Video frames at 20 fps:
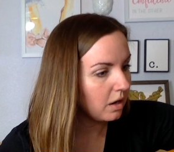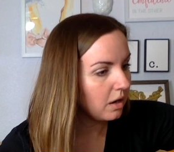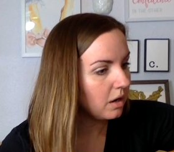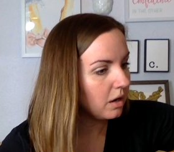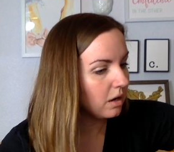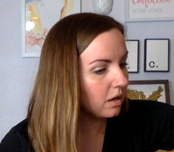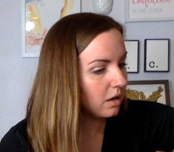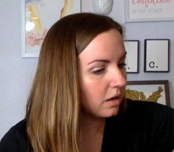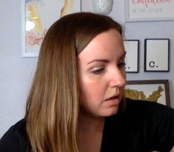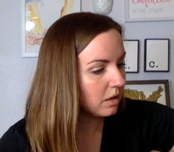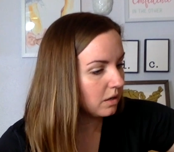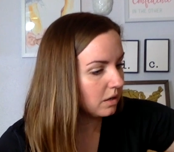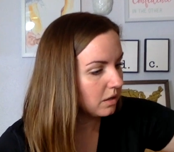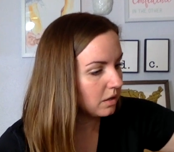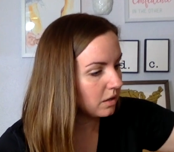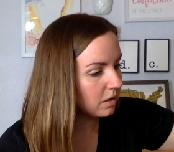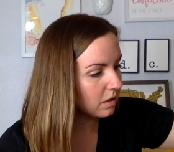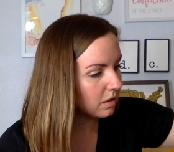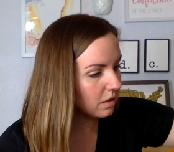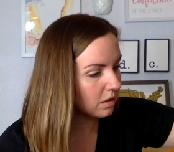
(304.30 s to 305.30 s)

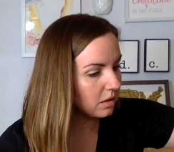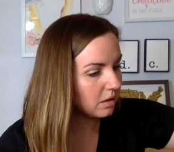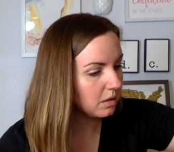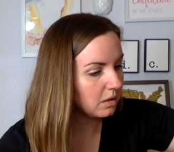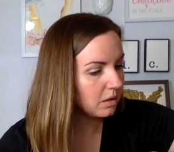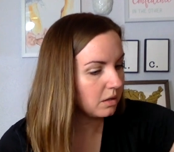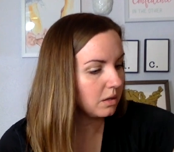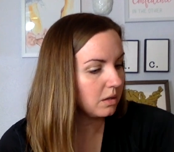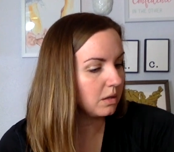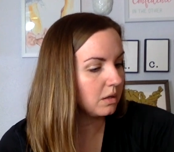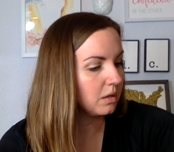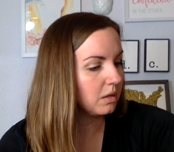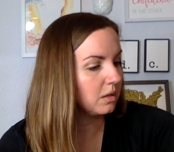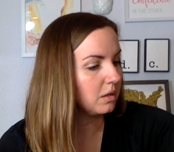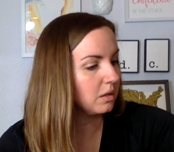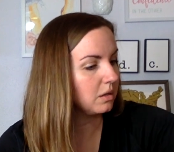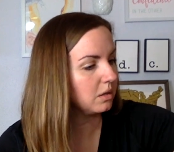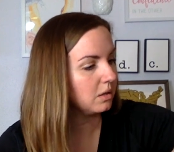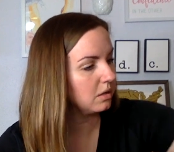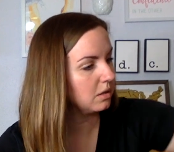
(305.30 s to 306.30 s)

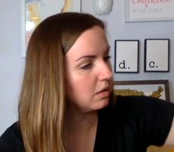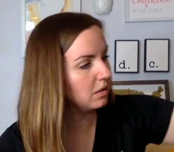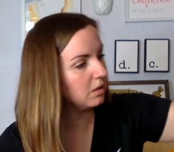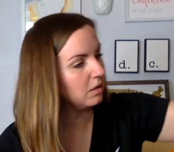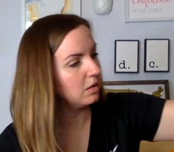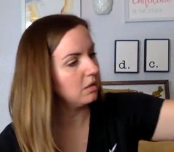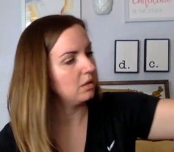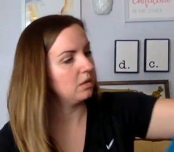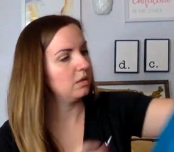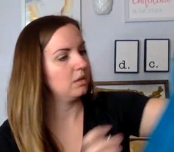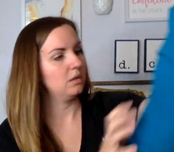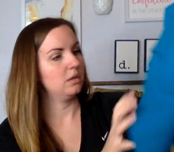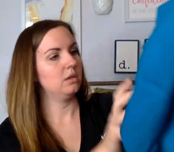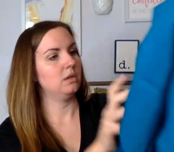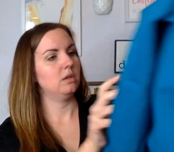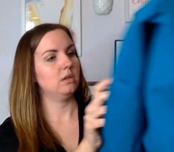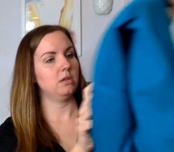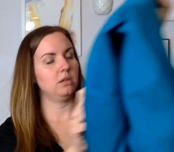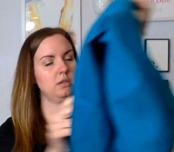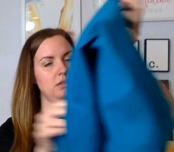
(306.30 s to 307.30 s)

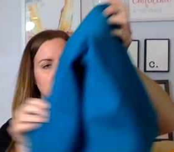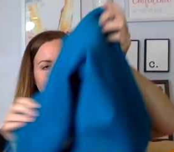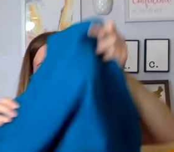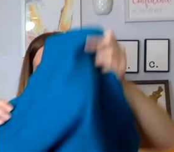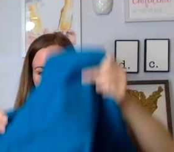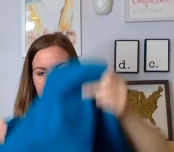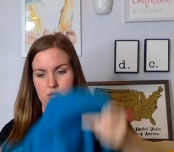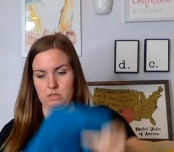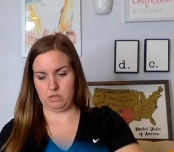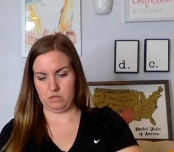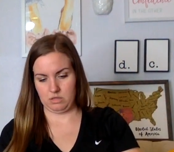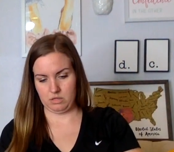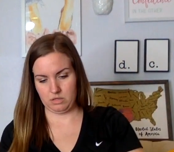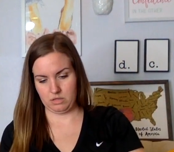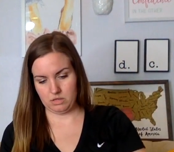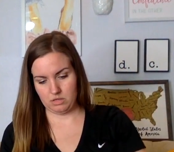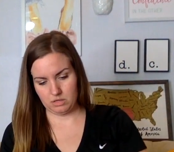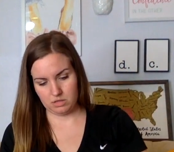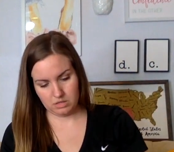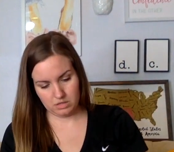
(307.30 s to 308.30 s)

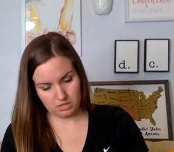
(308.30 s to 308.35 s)
(no one is talking)